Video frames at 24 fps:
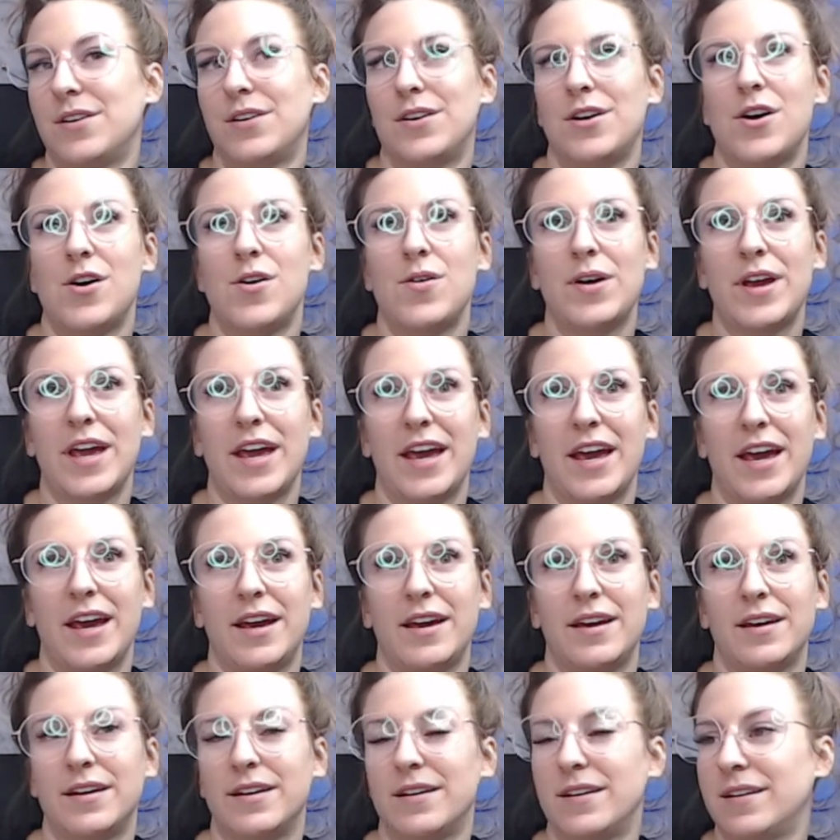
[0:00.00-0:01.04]

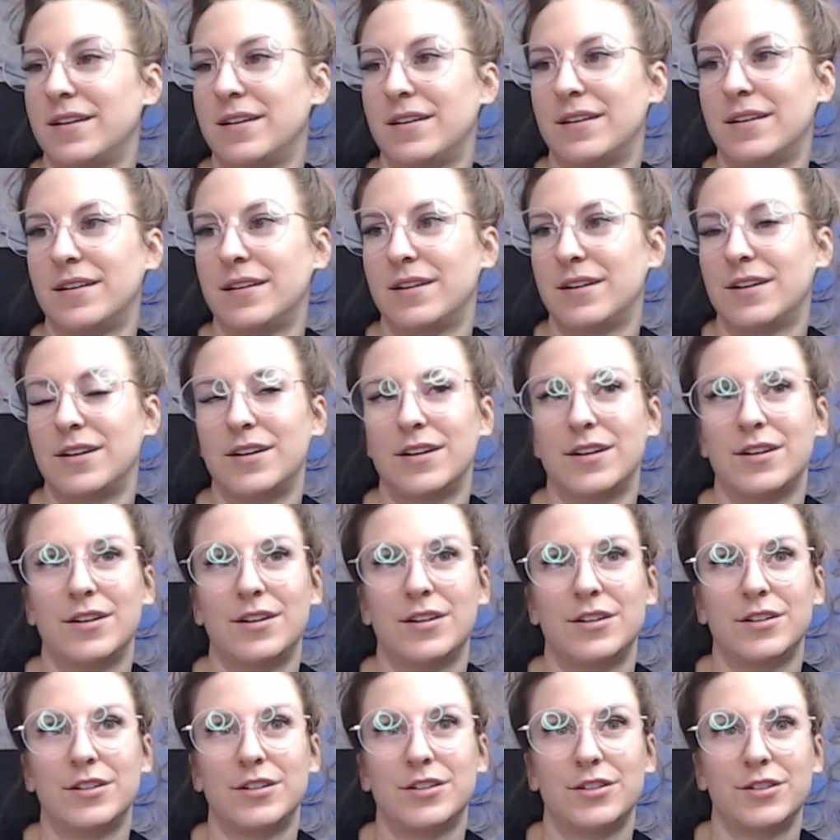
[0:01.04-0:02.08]
Okay.
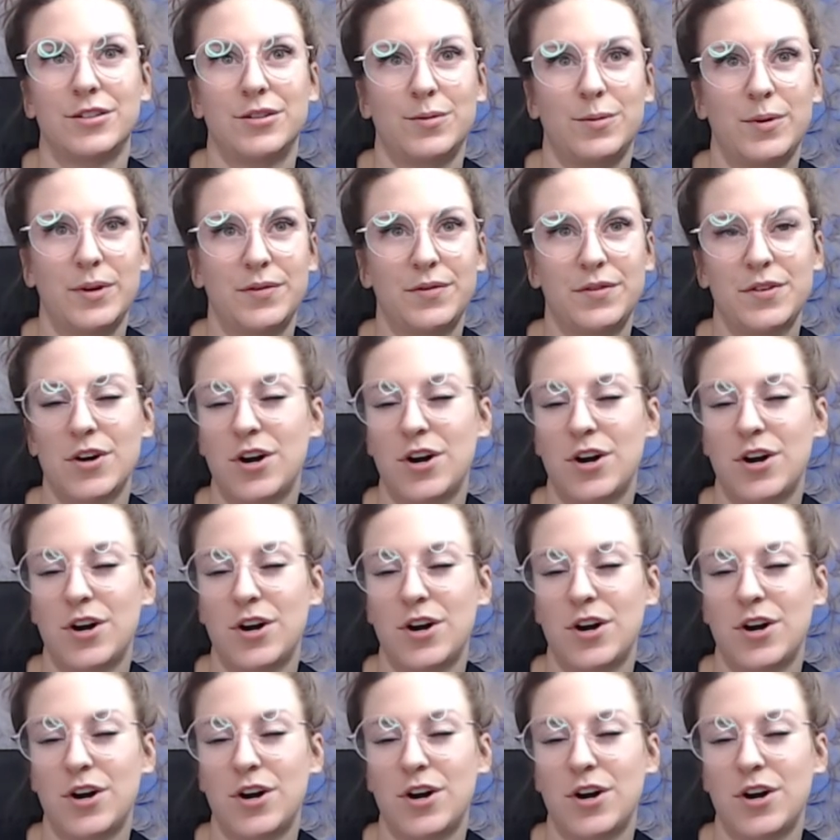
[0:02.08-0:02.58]
We've